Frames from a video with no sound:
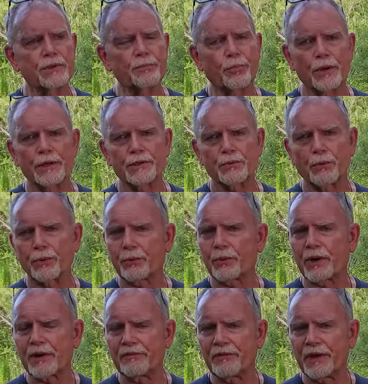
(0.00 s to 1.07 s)
impressed with
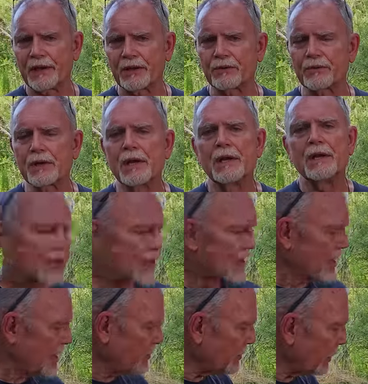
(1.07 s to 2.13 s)
what I found.
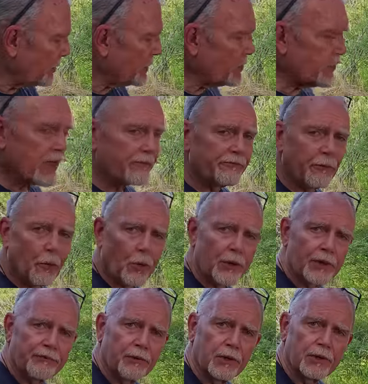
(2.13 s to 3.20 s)
But we do have four
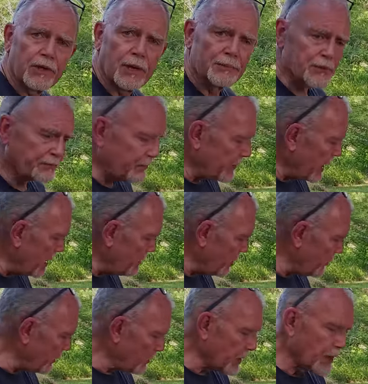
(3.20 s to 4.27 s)
different types of
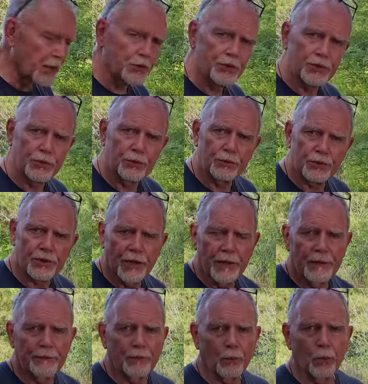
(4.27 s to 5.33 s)
ammo that we're gonna shoot.
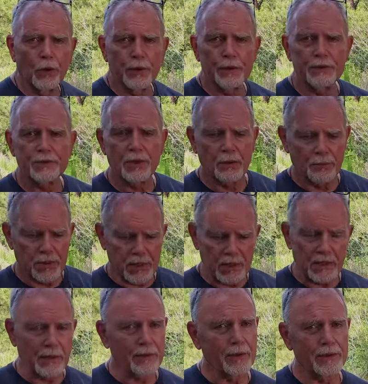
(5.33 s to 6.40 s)
One is gonna
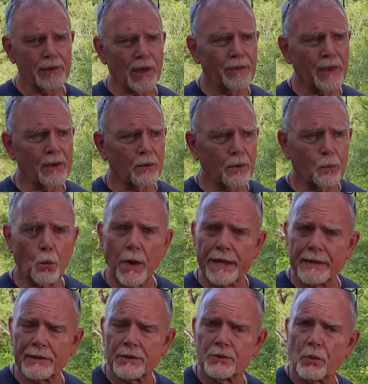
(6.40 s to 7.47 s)
be, because I think
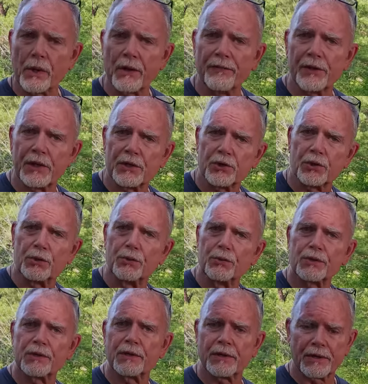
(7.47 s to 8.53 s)
weight is one of the
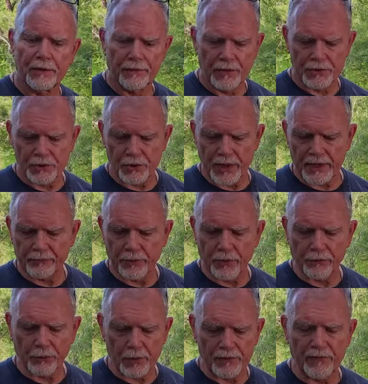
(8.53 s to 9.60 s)
issues um, that you have with
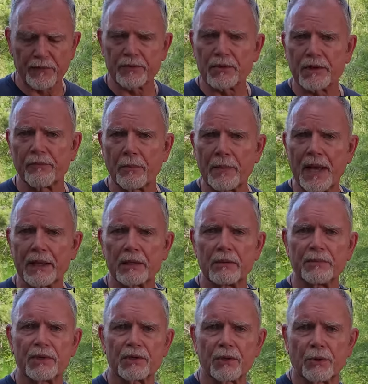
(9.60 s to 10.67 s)
a 357
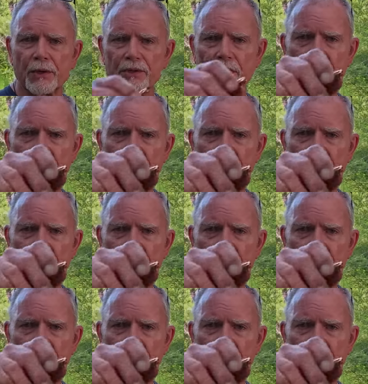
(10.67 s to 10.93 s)
Magnum, and so here's a